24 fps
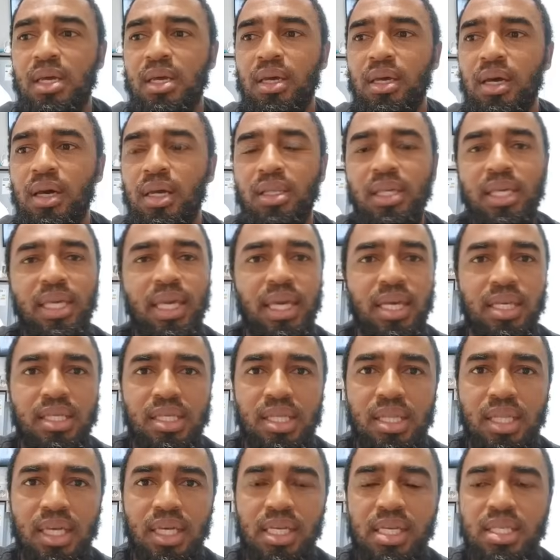uh, the kings
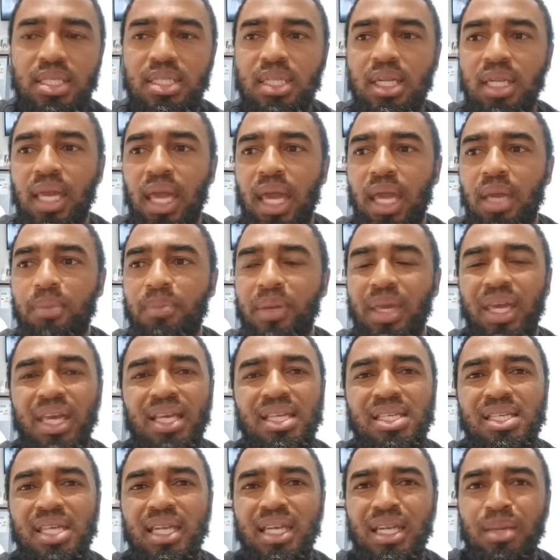in the Eastern Cape,
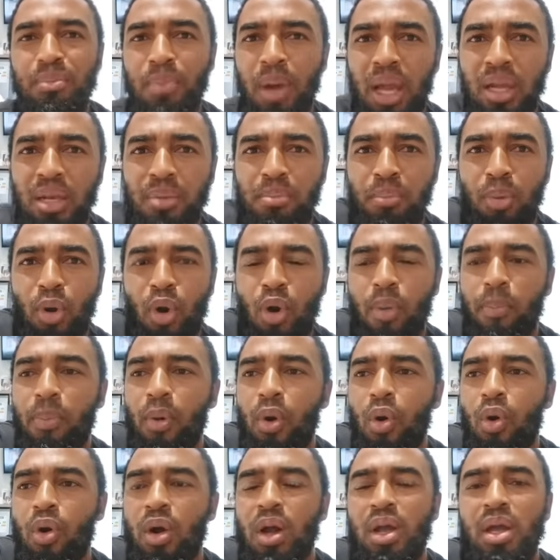kings in Lim
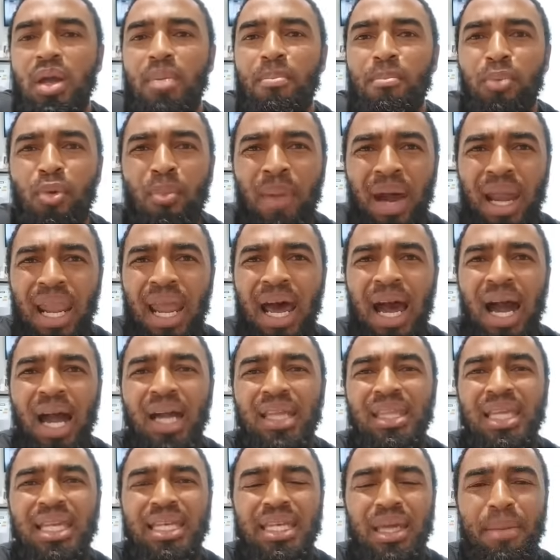Limpopo,
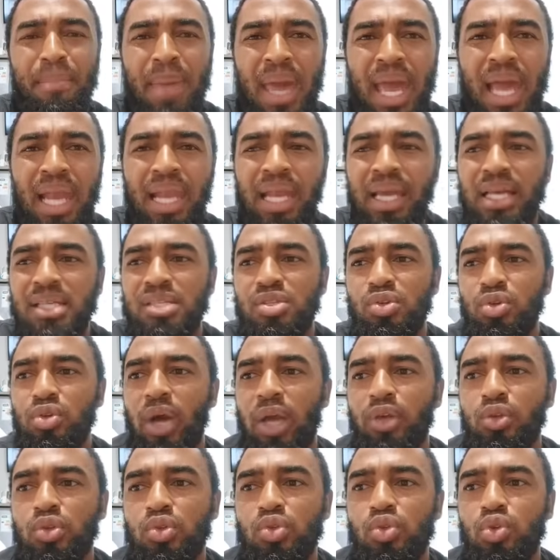Mpumalanga, the Ndebeles. You know,
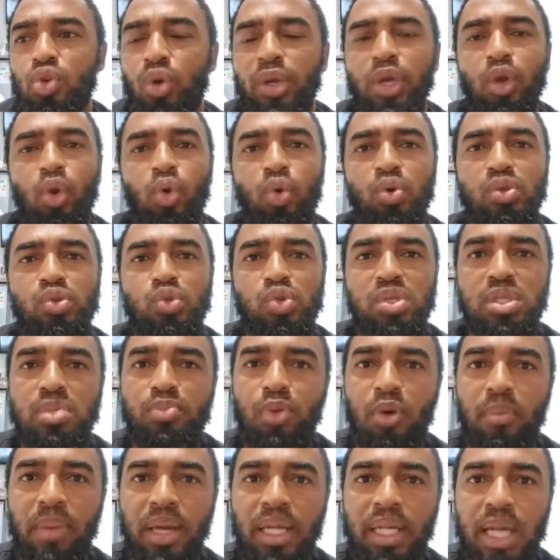I used to know Inkosu
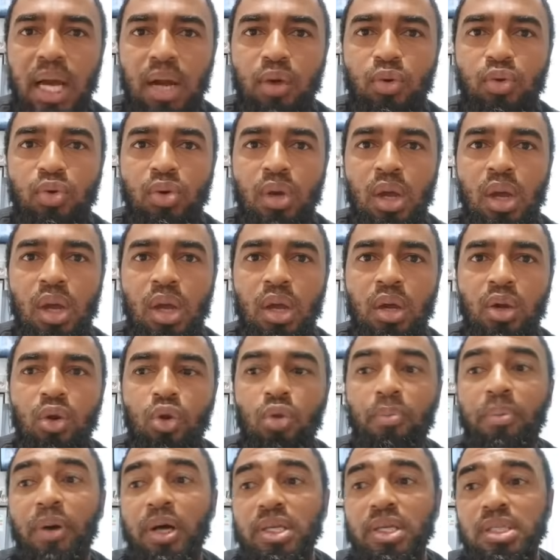Sipho
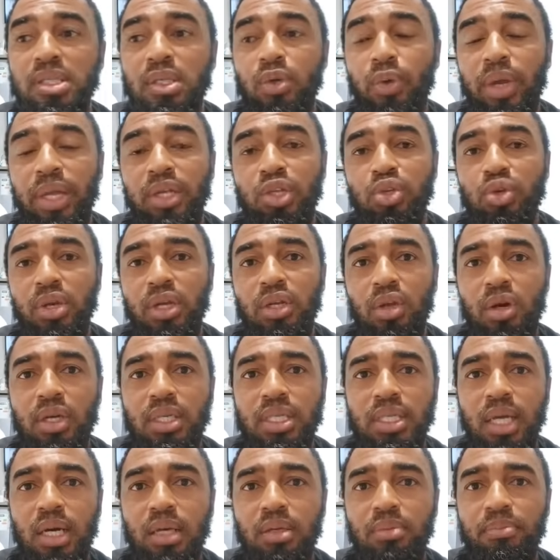who passed away during
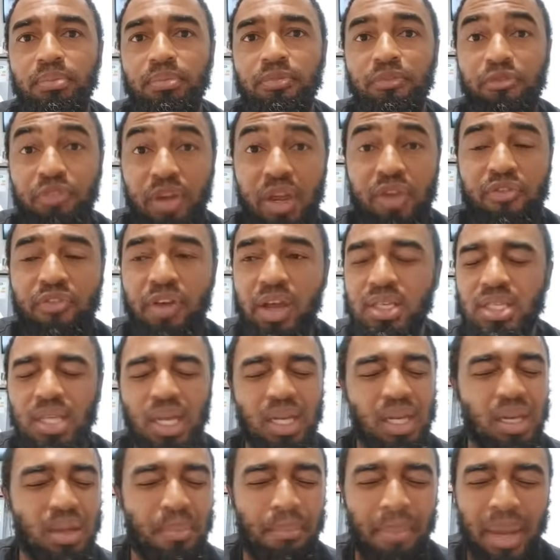lockdown. Very, very
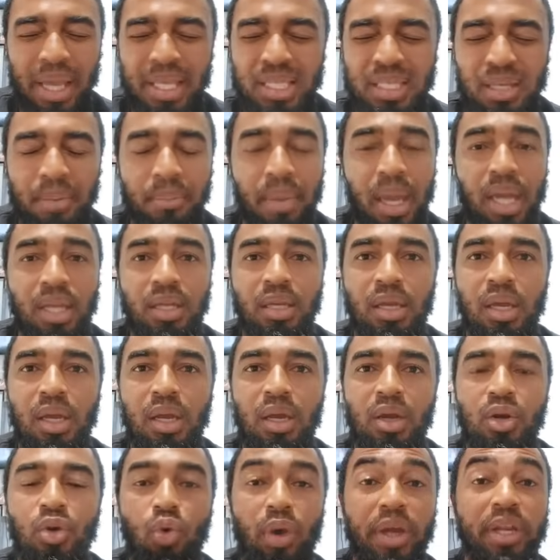sad. An amazing man
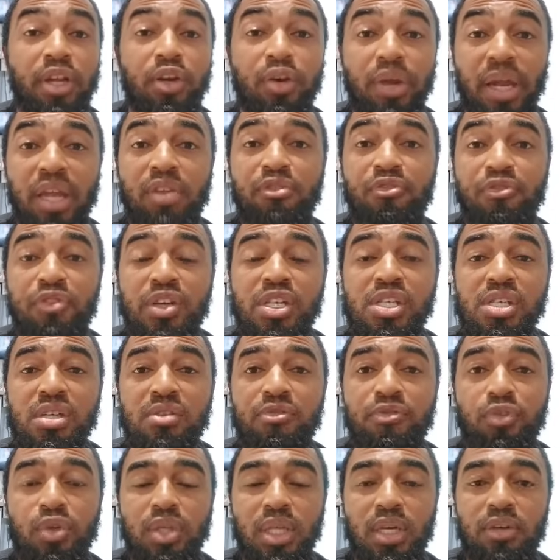who had a great vision
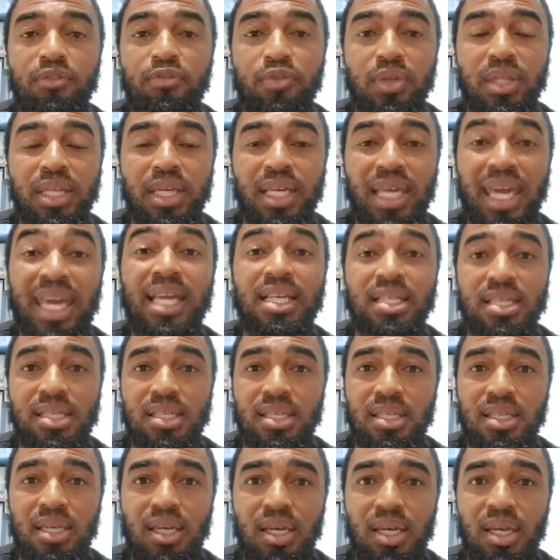for the for the
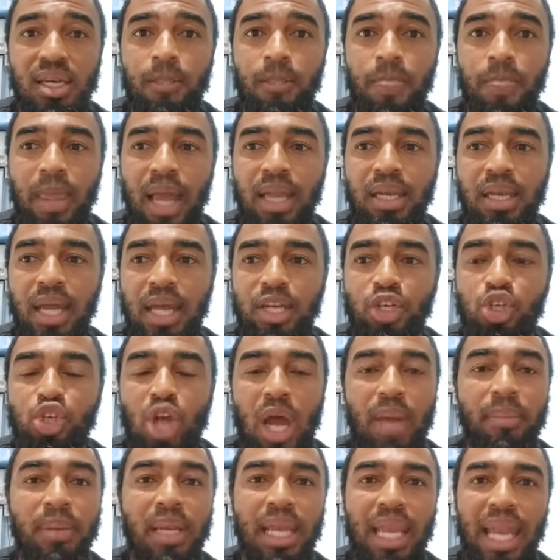kings and, and
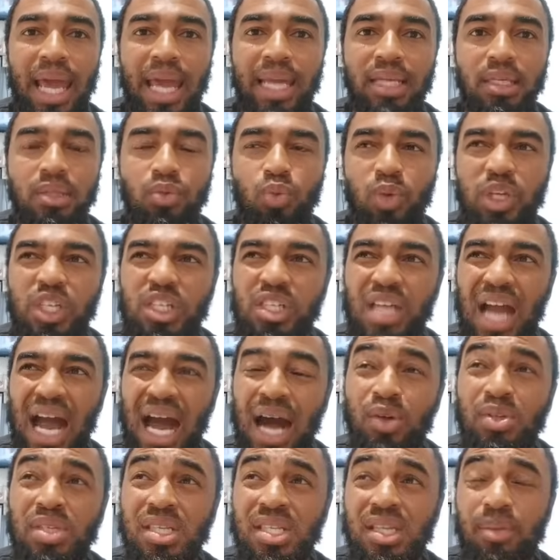tribal land, which
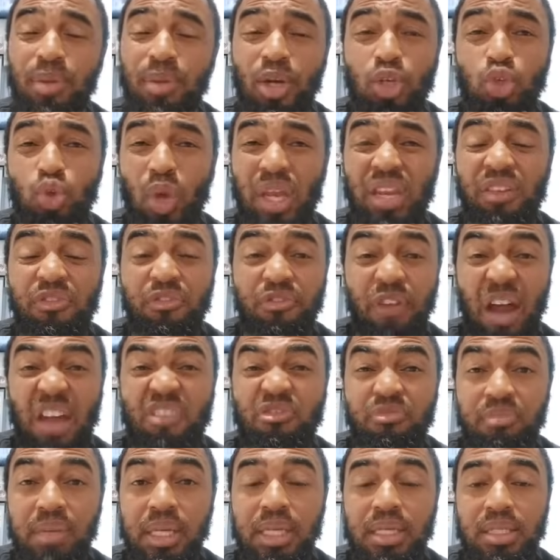houses about
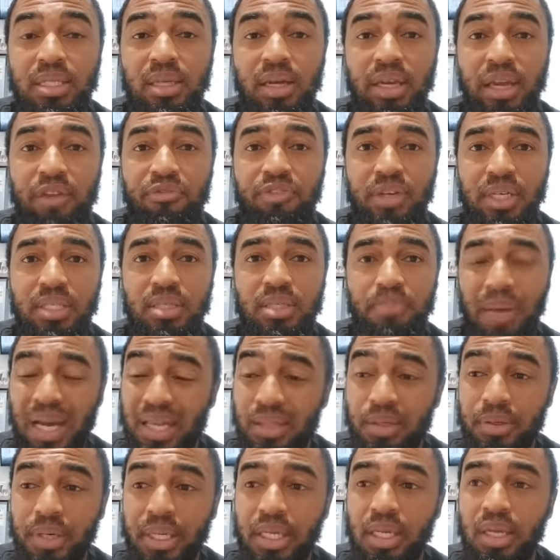25 million South Africans, by
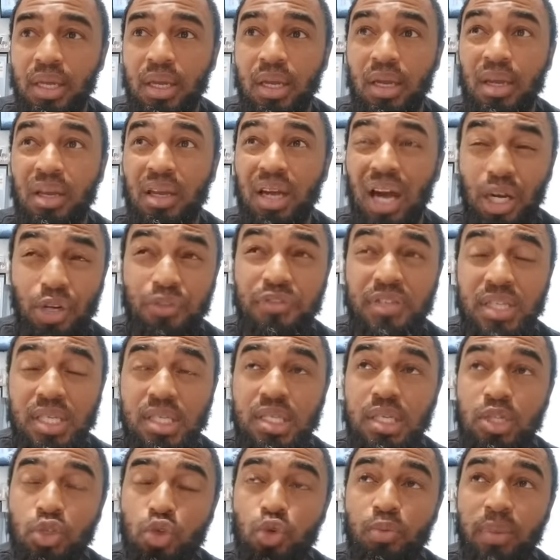the way. Out of
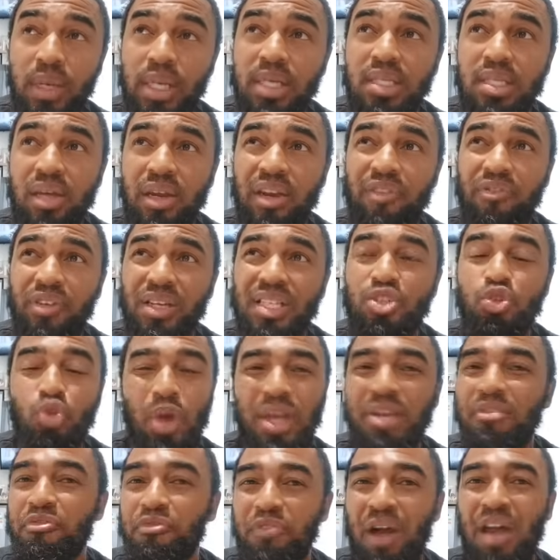62 million South Africans,
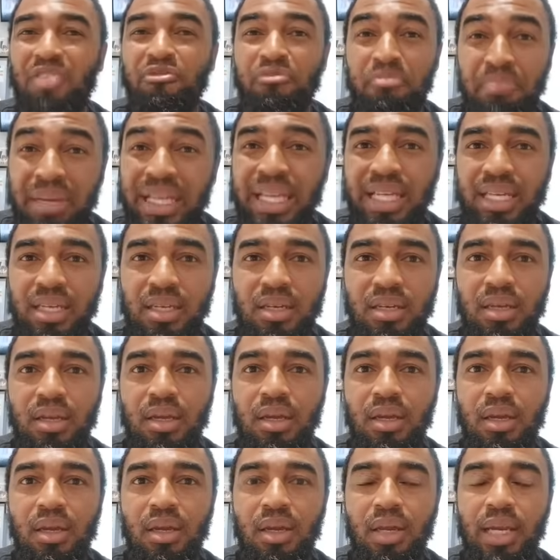25 million
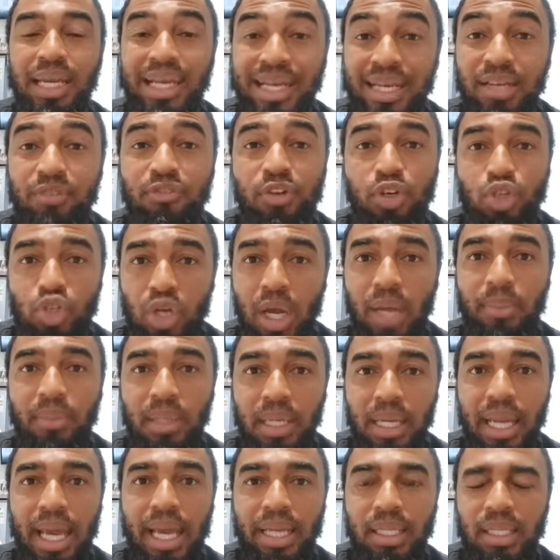live on
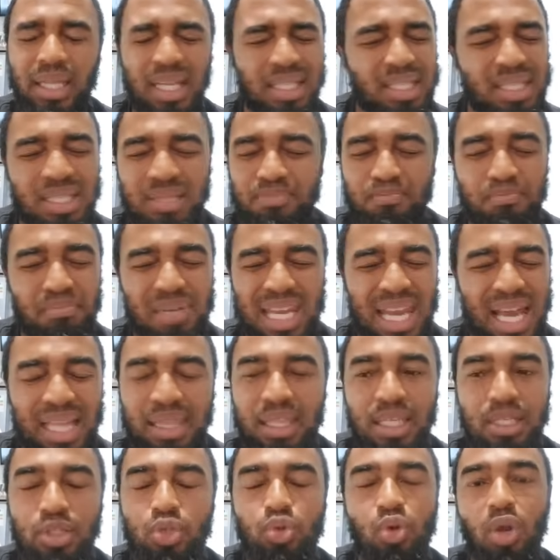tribal land. That's
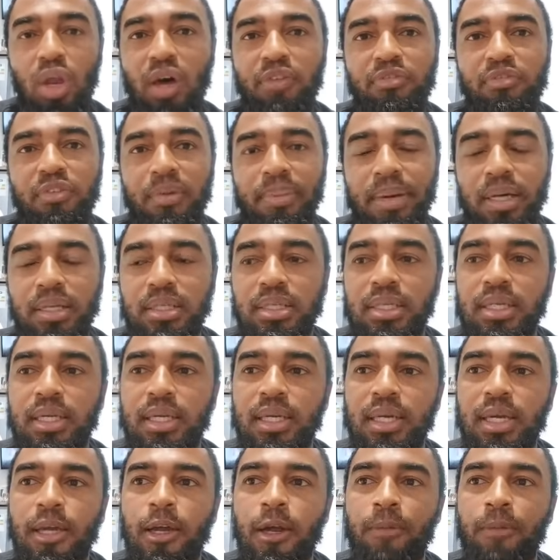nothing to laugh about.
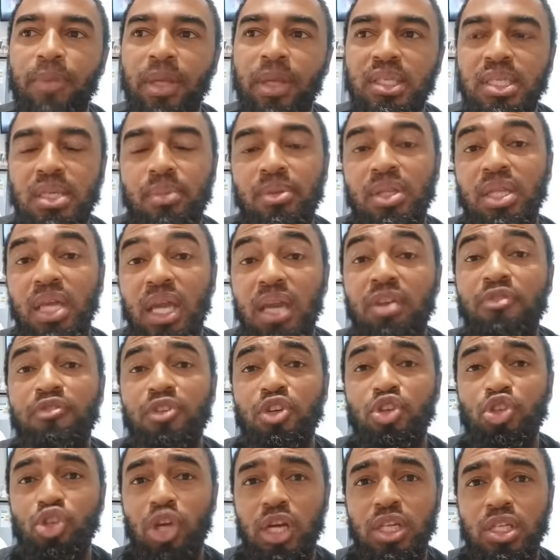And some of the
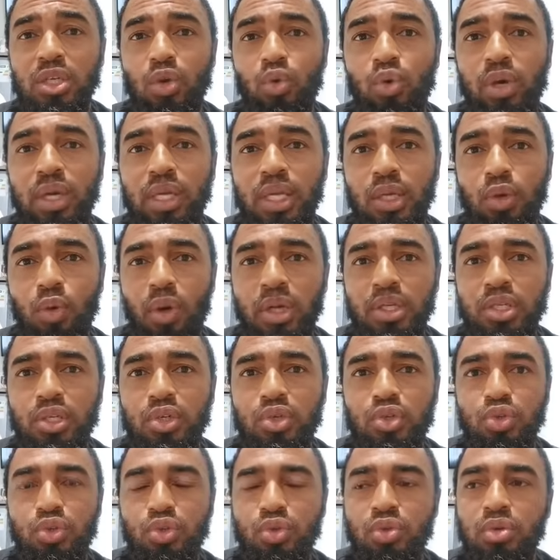infrastructure work he
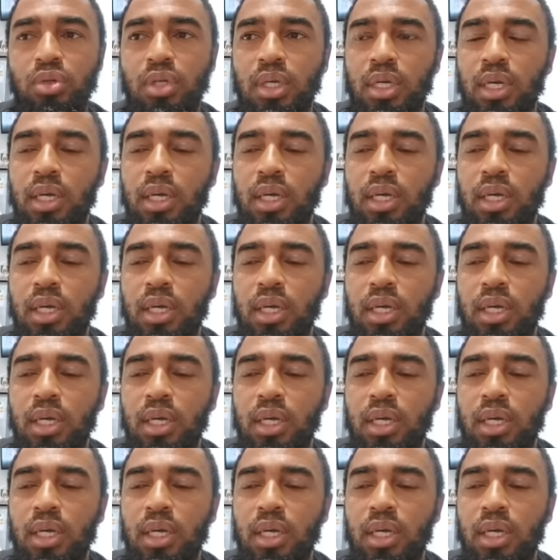wanted to do